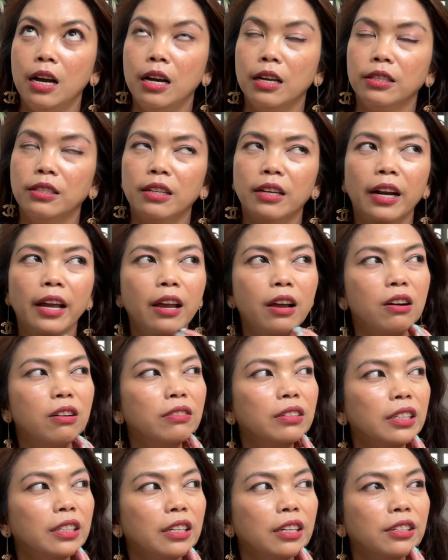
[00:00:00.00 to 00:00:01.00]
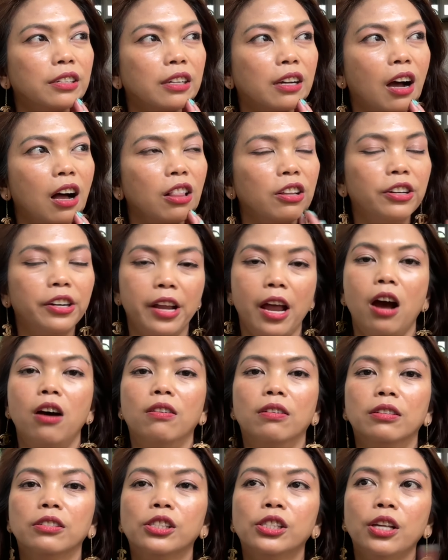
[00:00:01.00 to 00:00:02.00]
Did I own another color?
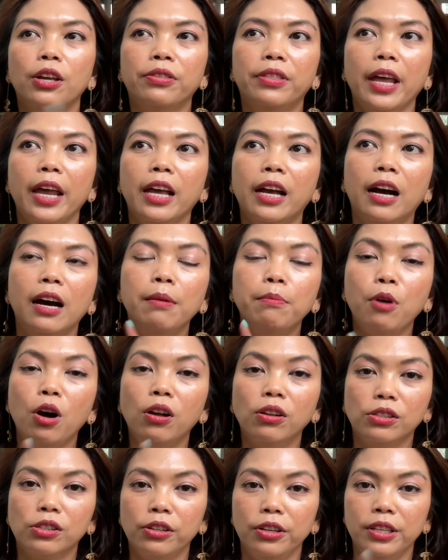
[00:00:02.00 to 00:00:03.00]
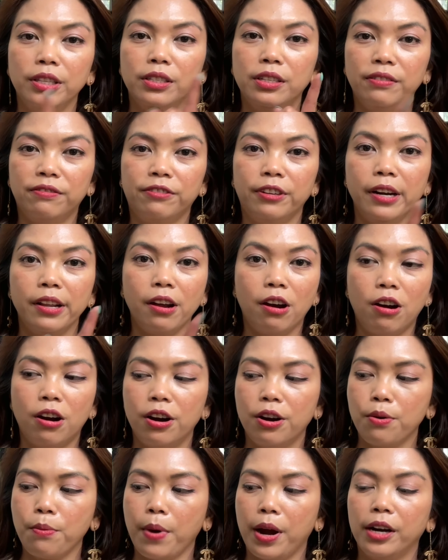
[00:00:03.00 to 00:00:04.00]
No. So they come also in different
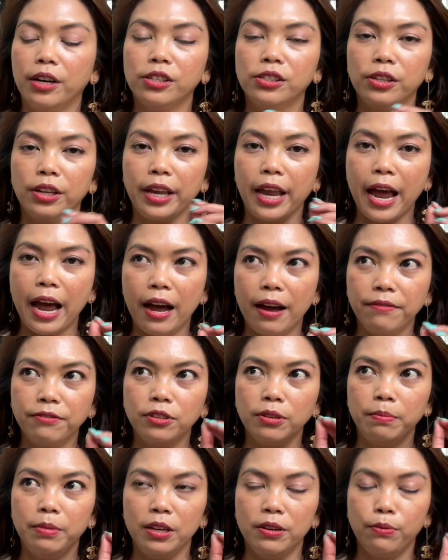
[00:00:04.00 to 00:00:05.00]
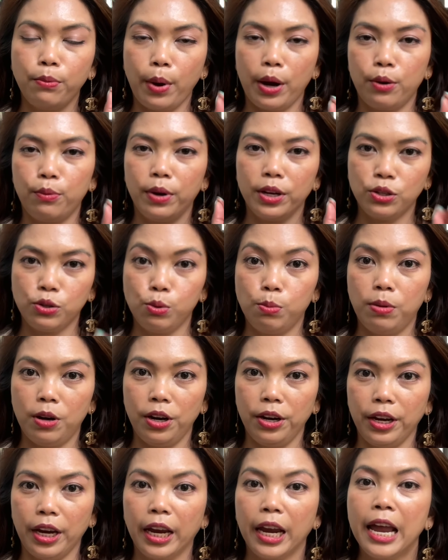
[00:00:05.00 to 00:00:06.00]
hardware, so you have to be aware what you're
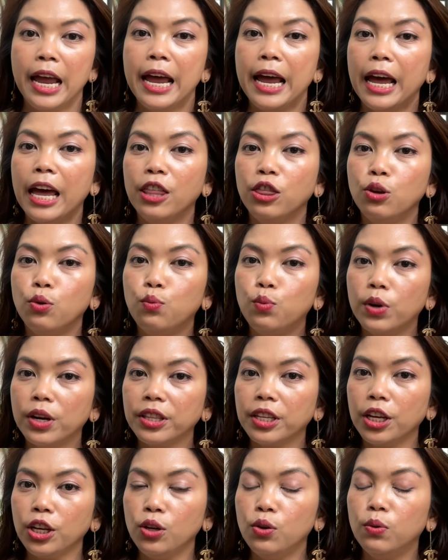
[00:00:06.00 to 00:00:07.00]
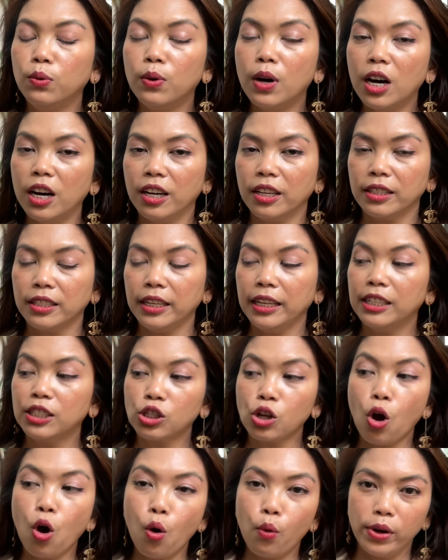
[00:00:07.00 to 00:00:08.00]
buying, and the one that you want
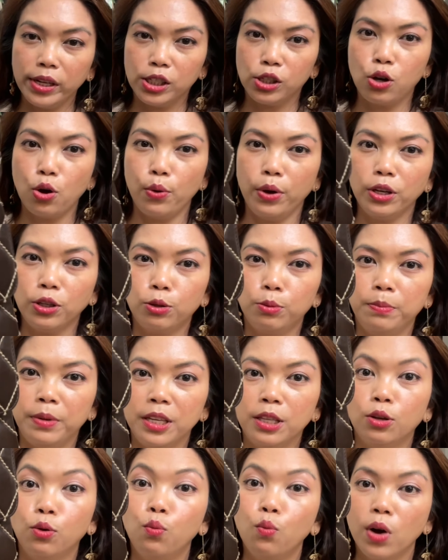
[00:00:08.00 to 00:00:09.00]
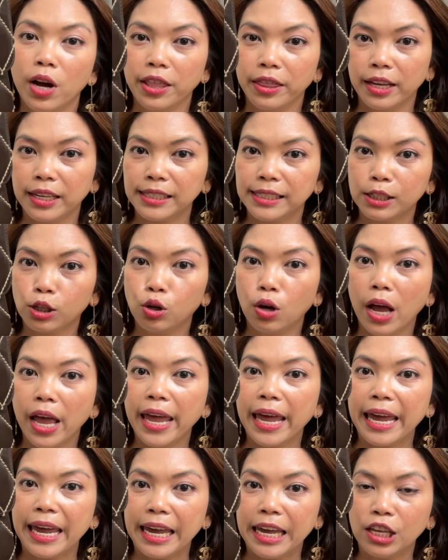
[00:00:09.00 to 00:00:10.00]
is always going to be the one that's
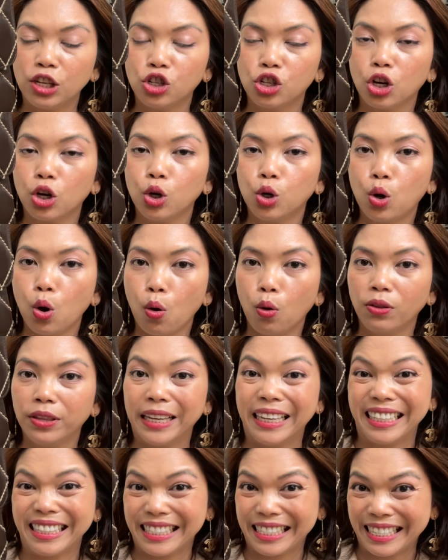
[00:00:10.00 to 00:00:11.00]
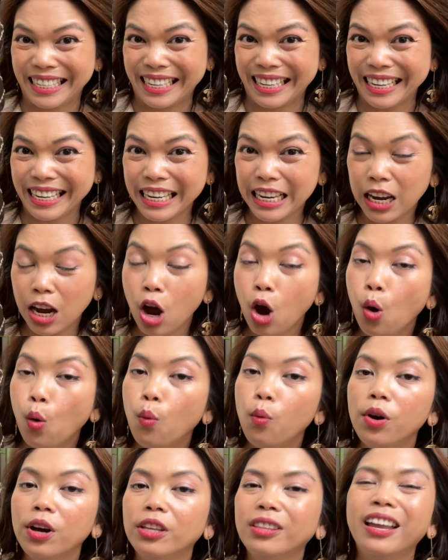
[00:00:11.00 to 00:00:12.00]
aged gold antique
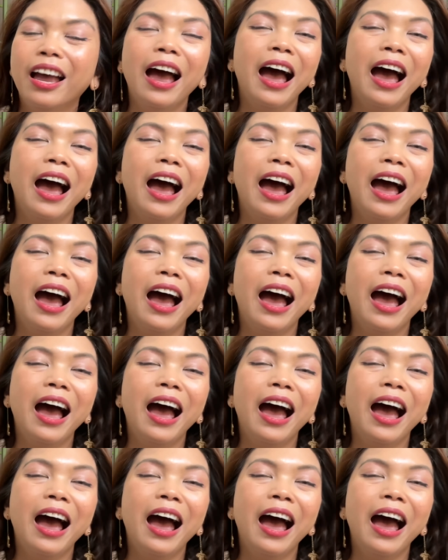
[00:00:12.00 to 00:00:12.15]
one.